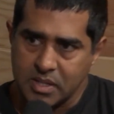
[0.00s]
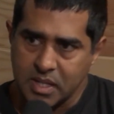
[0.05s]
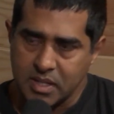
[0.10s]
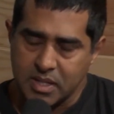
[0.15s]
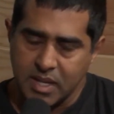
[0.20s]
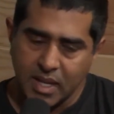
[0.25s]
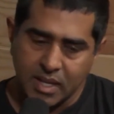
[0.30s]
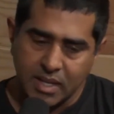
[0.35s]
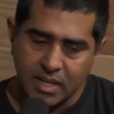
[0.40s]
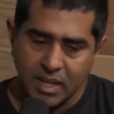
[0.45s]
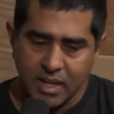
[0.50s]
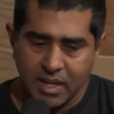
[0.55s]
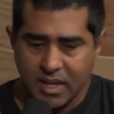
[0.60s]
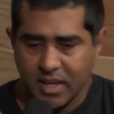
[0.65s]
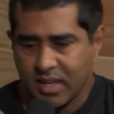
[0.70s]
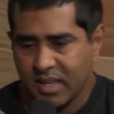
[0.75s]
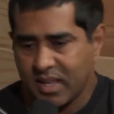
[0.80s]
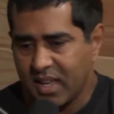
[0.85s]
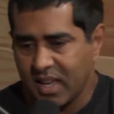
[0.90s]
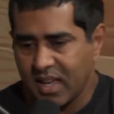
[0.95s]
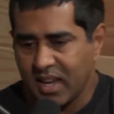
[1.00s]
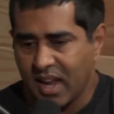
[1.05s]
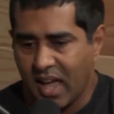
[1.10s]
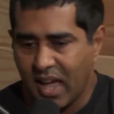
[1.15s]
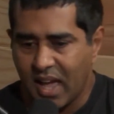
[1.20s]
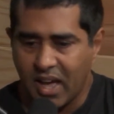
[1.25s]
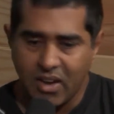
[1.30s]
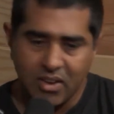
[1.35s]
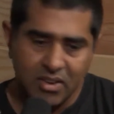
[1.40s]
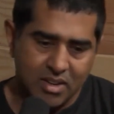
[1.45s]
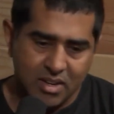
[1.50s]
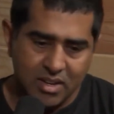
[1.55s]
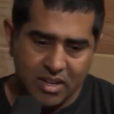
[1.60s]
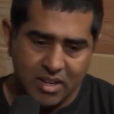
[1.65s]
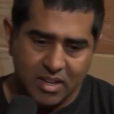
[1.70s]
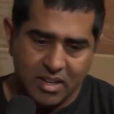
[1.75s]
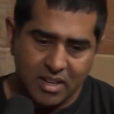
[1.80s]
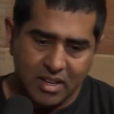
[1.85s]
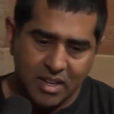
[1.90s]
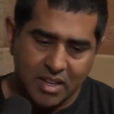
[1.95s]
They take like a kid out, and
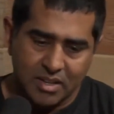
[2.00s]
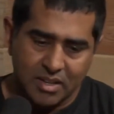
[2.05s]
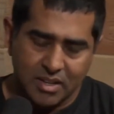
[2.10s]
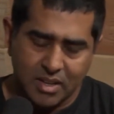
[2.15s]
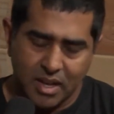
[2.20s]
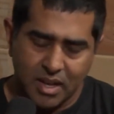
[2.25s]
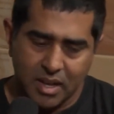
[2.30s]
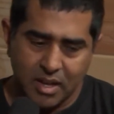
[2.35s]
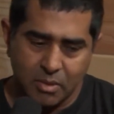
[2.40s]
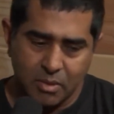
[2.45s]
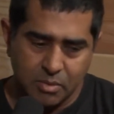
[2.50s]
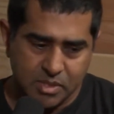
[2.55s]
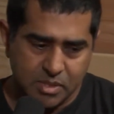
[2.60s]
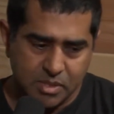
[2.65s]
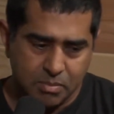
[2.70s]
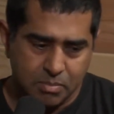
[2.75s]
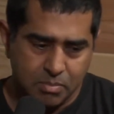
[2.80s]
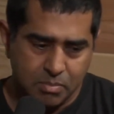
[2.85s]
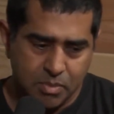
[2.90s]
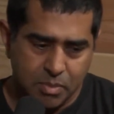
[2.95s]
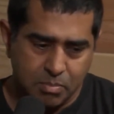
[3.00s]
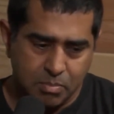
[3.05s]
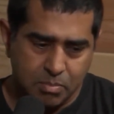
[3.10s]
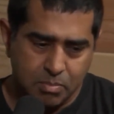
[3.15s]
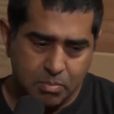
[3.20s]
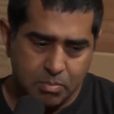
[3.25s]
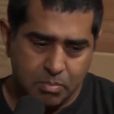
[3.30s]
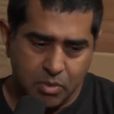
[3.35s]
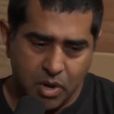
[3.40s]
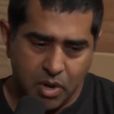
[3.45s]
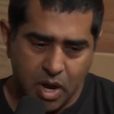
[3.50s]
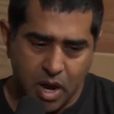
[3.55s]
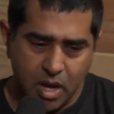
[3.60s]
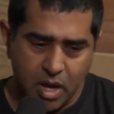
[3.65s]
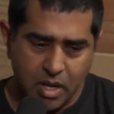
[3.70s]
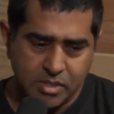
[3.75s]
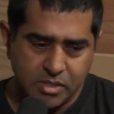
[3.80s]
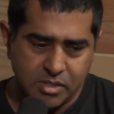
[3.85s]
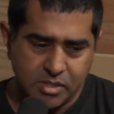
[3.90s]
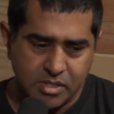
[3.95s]
it was the
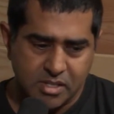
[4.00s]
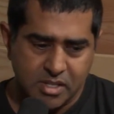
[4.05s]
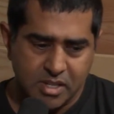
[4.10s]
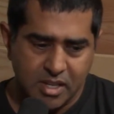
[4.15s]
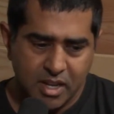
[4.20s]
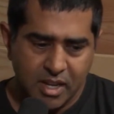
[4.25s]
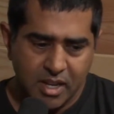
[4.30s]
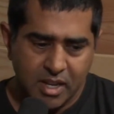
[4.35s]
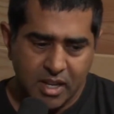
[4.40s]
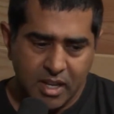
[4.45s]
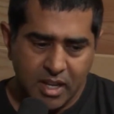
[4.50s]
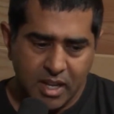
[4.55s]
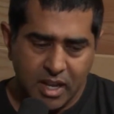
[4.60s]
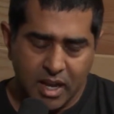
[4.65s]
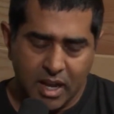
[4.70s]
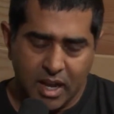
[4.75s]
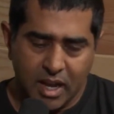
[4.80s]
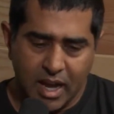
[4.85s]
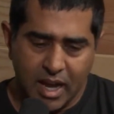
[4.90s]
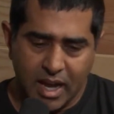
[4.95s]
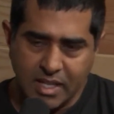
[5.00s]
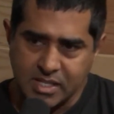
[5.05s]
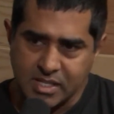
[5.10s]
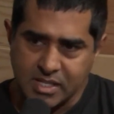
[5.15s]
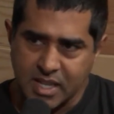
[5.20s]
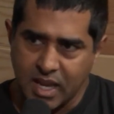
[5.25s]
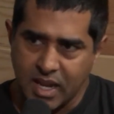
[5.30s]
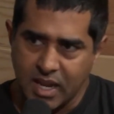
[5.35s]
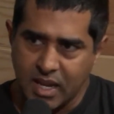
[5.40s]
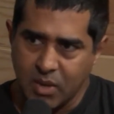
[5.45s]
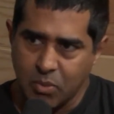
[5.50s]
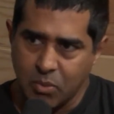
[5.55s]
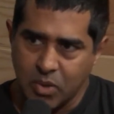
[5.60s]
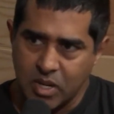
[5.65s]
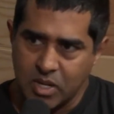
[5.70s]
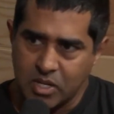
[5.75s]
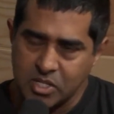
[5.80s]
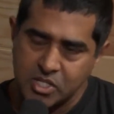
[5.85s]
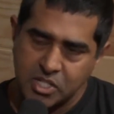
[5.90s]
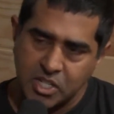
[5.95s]
bronze ice skating
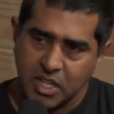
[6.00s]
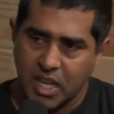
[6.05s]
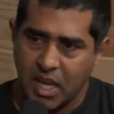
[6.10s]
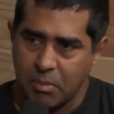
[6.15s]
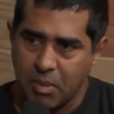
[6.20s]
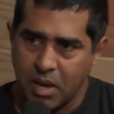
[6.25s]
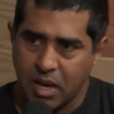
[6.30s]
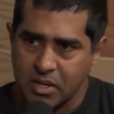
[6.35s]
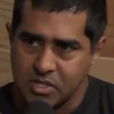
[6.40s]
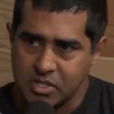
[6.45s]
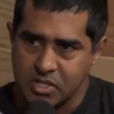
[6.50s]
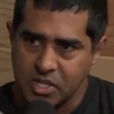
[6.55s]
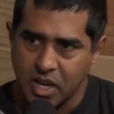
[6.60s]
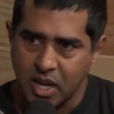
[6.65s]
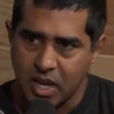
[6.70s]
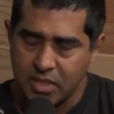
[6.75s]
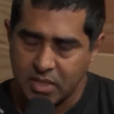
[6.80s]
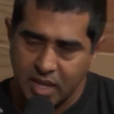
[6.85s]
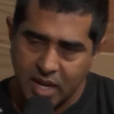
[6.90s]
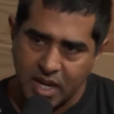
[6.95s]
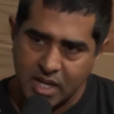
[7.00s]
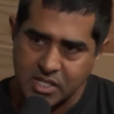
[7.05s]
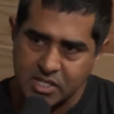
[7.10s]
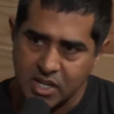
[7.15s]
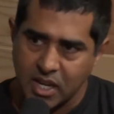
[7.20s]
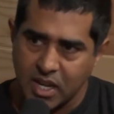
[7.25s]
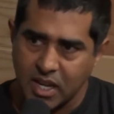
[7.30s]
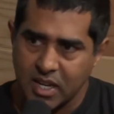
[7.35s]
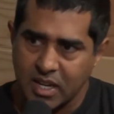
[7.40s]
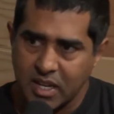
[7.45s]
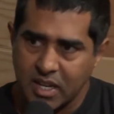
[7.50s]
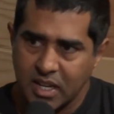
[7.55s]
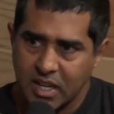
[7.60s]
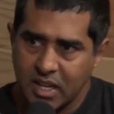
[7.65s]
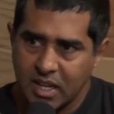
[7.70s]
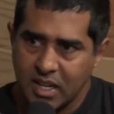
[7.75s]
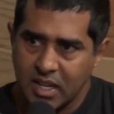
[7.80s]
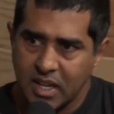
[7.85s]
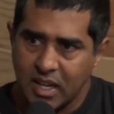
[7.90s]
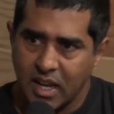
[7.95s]
winner. She came out and shot, and then I shot.
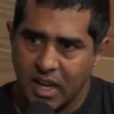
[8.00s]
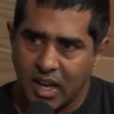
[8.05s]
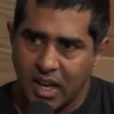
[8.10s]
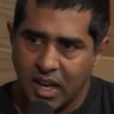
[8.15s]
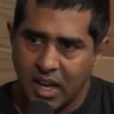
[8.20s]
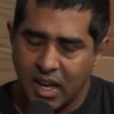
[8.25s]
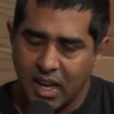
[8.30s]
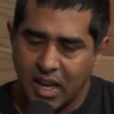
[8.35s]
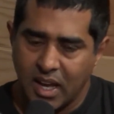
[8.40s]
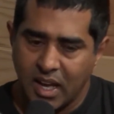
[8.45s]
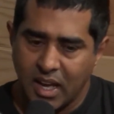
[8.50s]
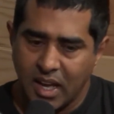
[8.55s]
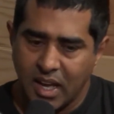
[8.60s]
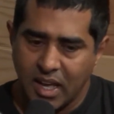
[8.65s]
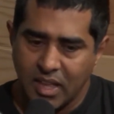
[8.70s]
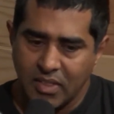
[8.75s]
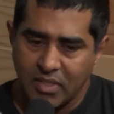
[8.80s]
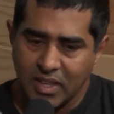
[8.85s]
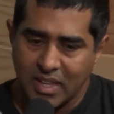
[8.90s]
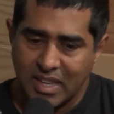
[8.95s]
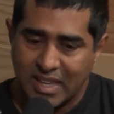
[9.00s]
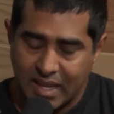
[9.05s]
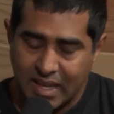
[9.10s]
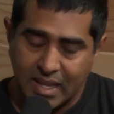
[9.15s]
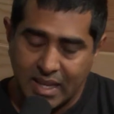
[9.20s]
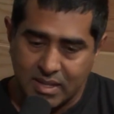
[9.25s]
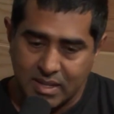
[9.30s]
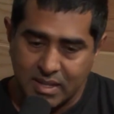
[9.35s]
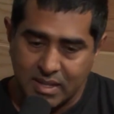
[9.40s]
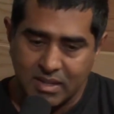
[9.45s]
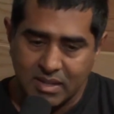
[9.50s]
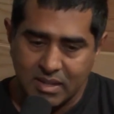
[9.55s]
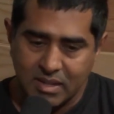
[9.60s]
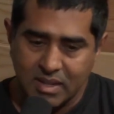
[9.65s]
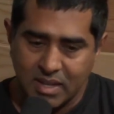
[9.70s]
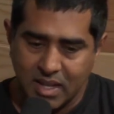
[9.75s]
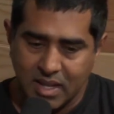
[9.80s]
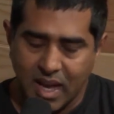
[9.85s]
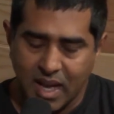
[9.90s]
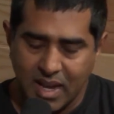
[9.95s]
And the kid
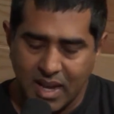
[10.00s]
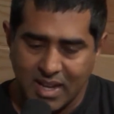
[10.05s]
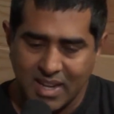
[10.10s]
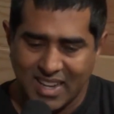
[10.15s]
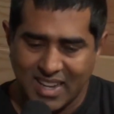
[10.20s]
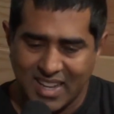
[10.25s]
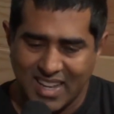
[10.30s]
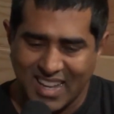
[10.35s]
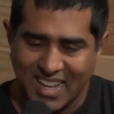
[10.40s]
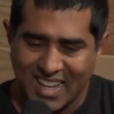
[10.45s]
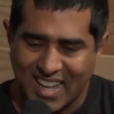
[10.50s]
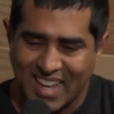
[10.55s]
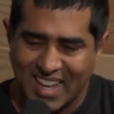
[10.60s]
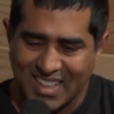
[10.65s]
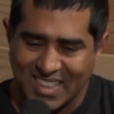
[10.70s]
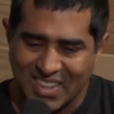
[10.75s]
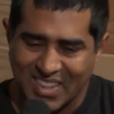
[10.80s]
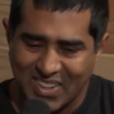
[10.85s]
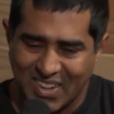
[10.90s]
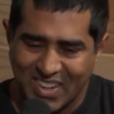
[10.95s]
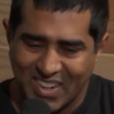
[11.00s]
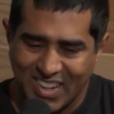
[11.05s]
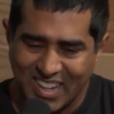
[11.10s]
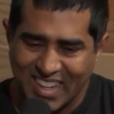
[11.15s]
got the goal.